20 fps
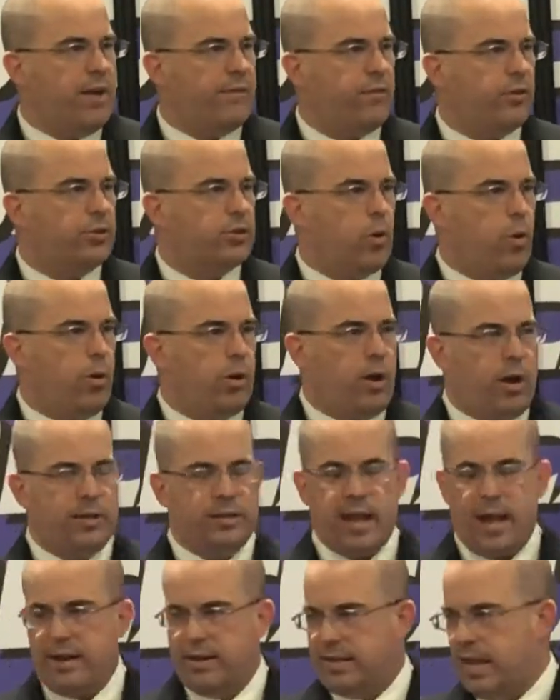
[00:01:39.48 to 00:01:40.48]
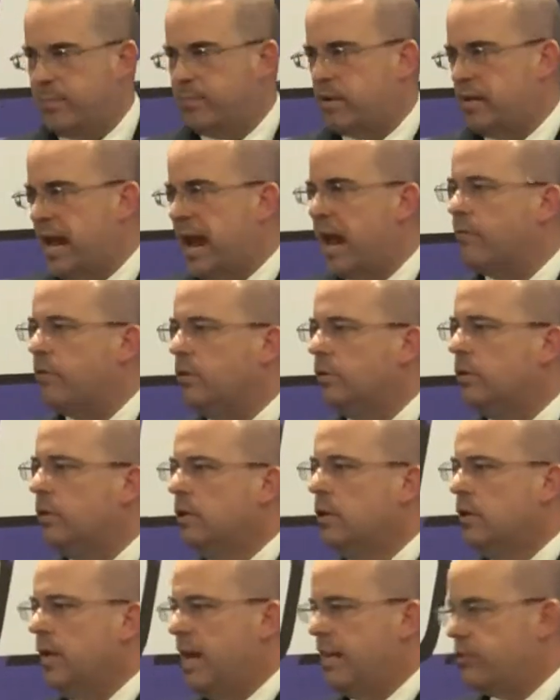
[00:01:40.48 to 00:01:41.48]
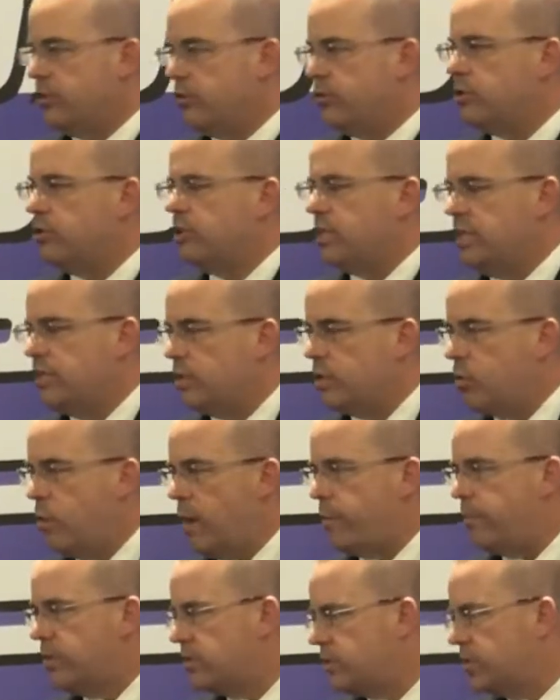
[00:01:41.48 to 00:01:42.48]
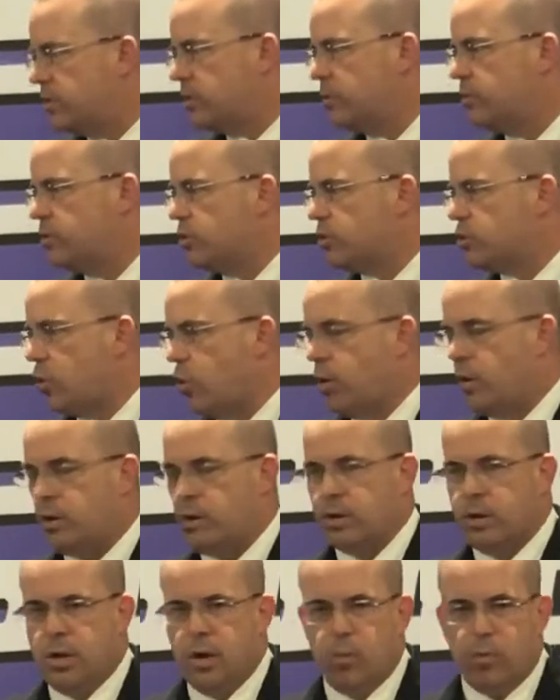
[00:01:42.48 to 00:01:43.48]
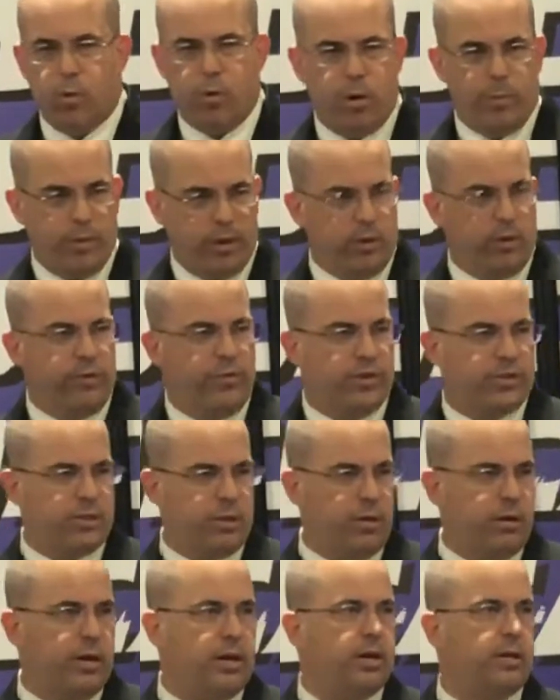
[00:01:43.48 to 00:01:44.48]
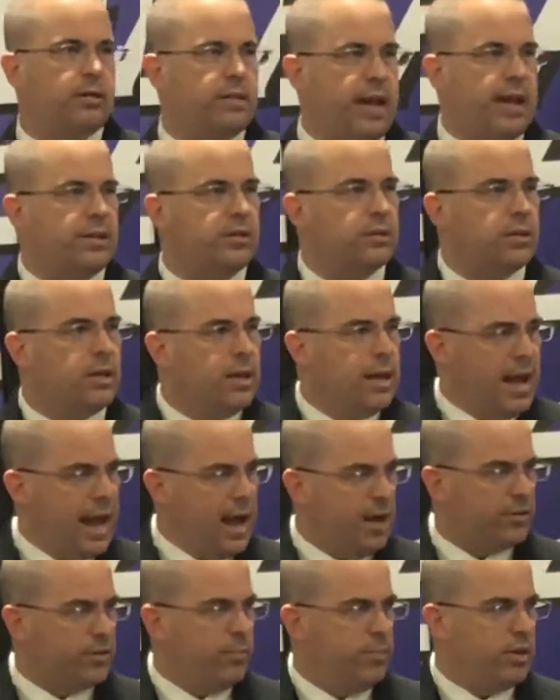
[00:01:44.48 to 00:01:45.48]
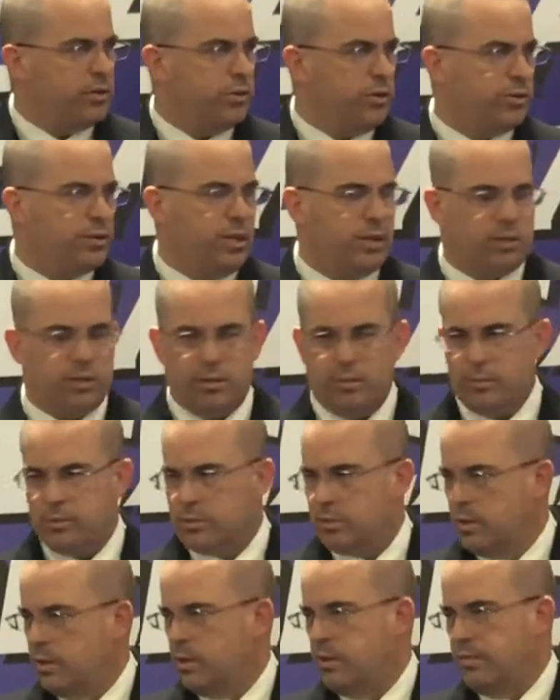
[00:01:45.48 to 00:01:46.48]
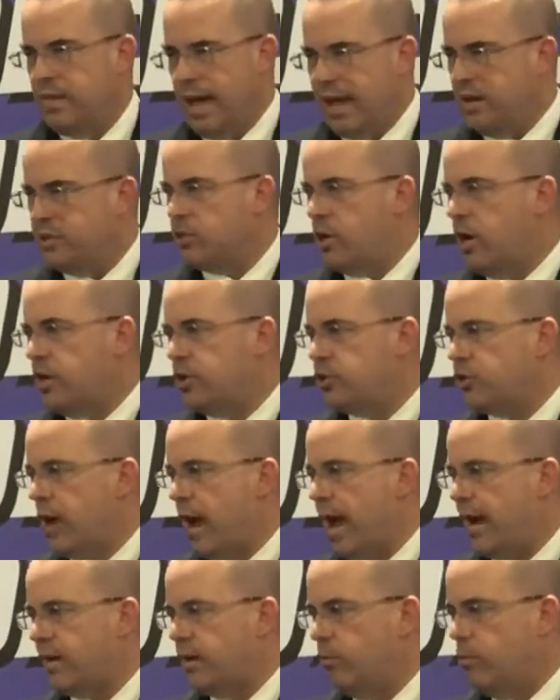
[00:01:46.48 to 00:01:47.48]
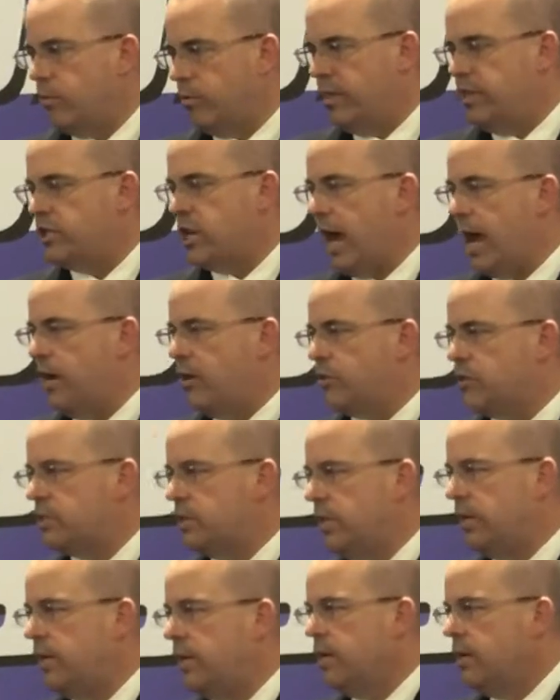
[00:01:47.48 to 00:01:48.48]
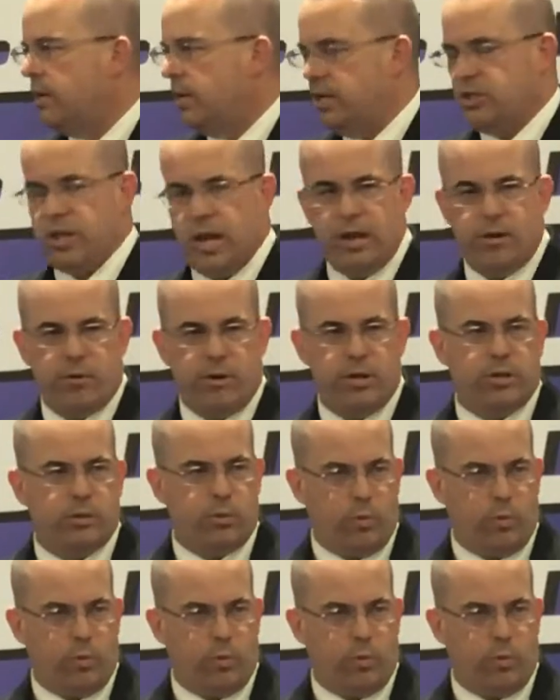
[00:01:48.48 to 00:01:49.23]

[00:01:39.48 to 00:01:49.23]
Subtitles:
efforts going on down at Cape Canaveral at the strategic weapon systems ashore, where we're building a facility to test out the missile systems. That is on track. It will reach IOC in January